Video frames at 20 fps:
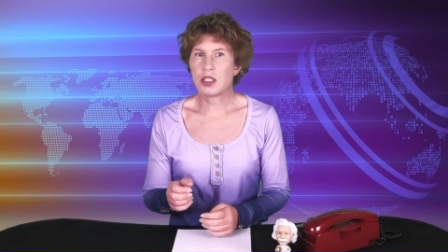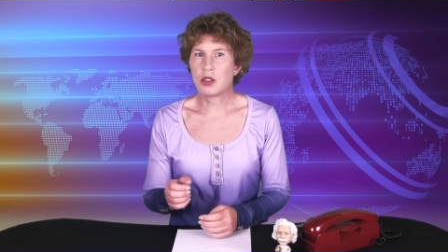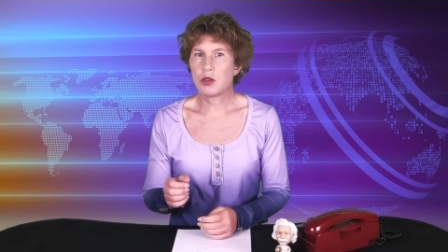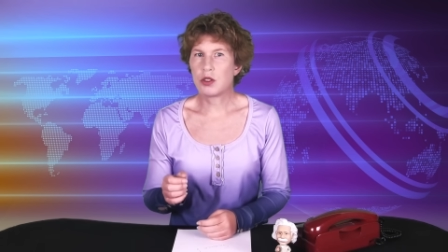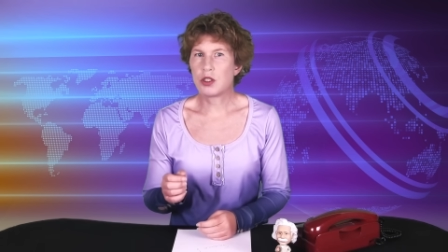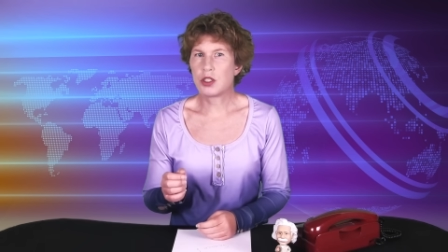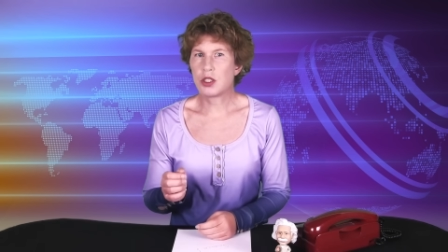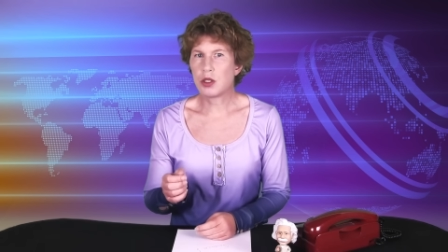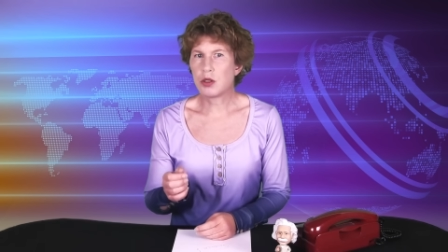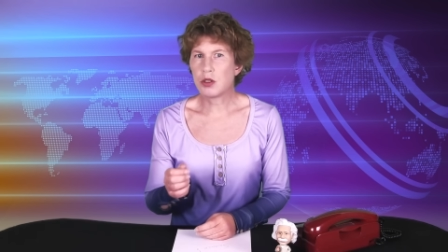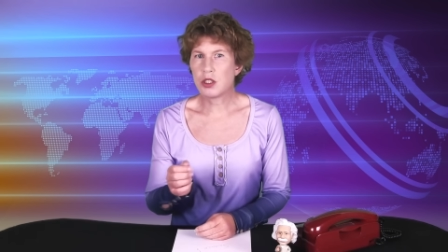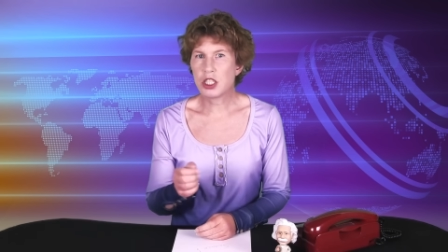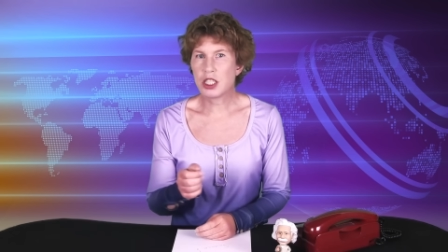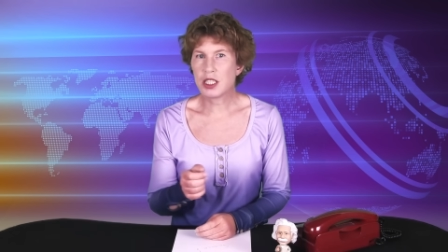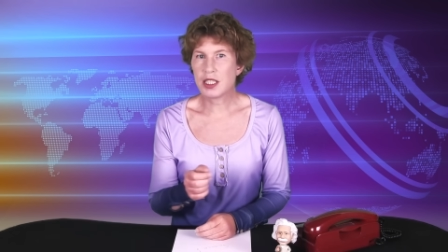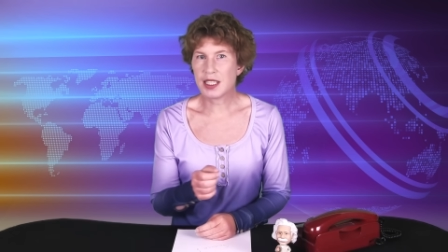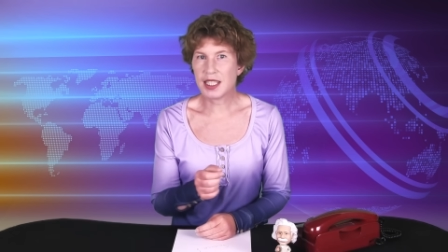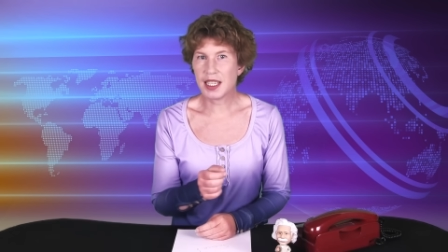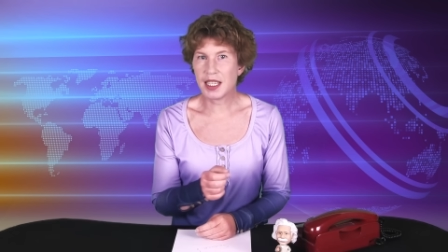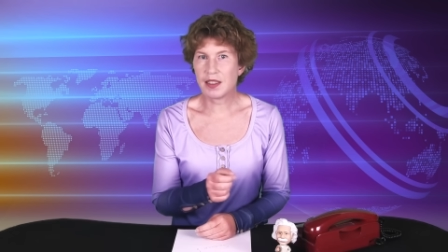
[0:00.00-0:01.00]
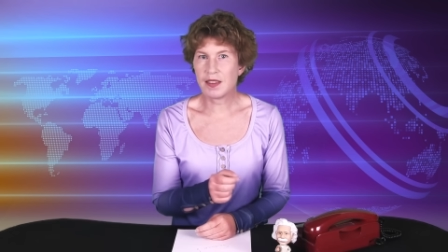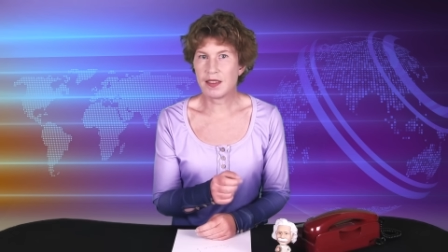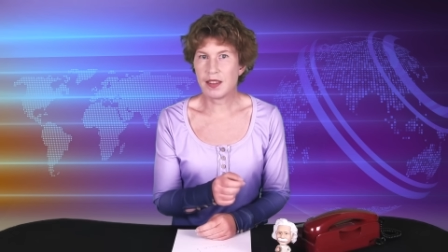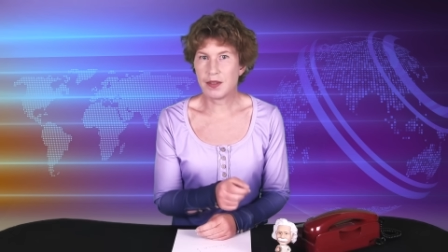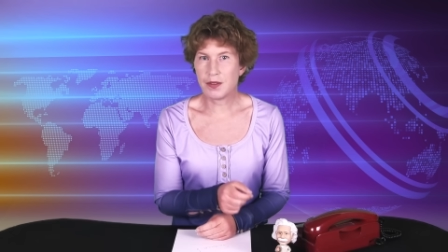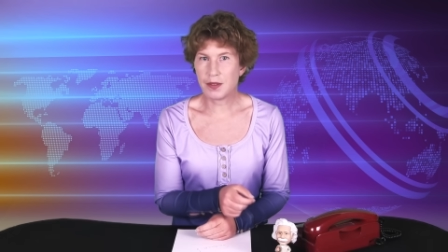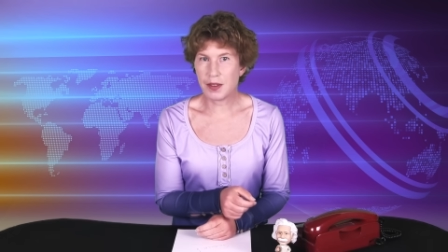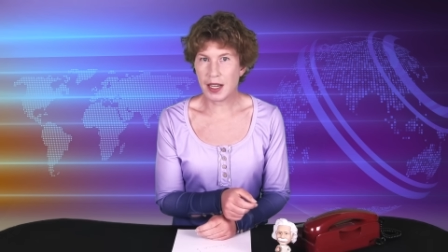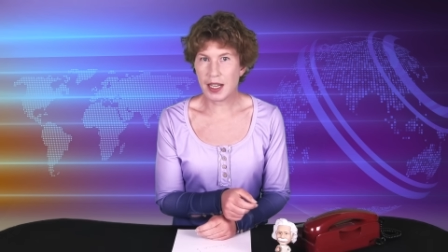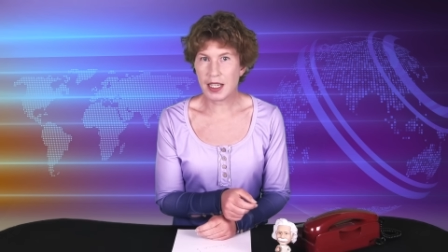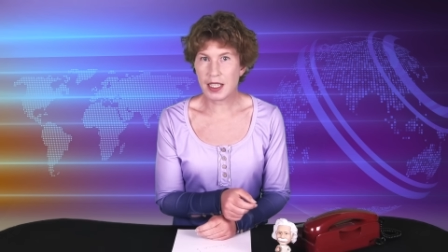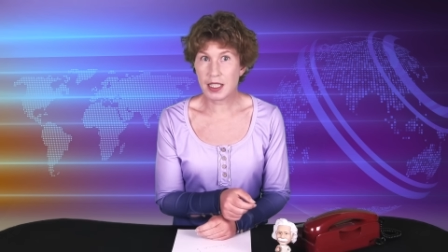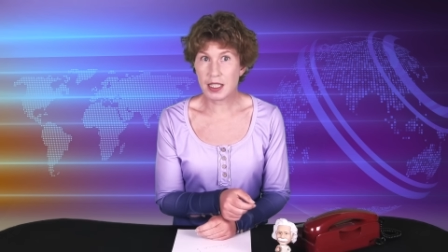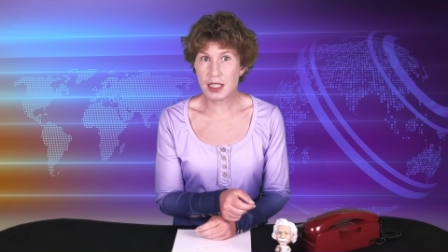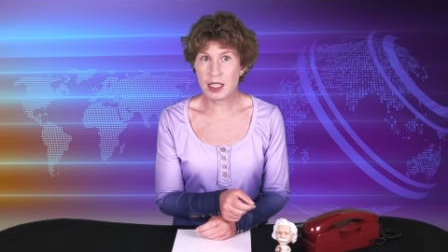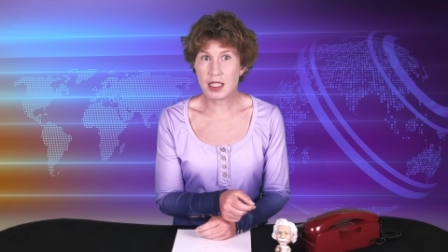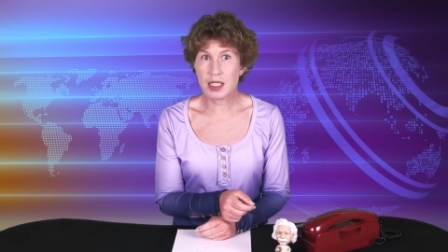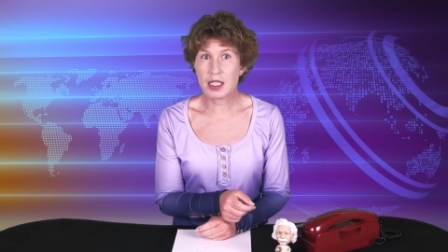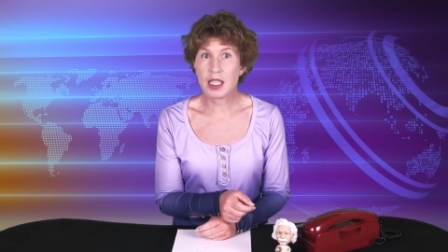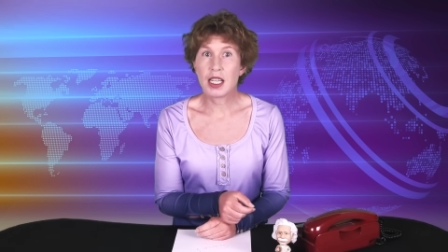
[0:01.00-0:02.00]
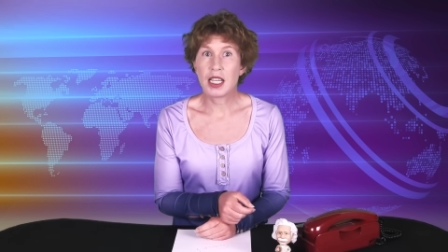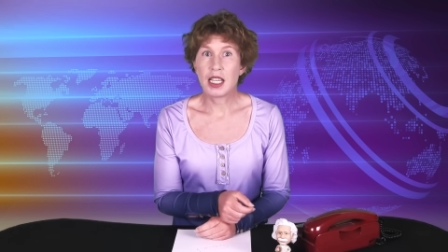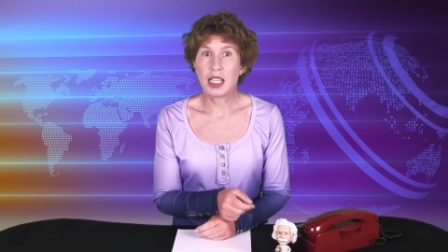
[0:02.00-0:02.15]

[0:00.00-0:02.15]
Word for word: you don't just get the facts,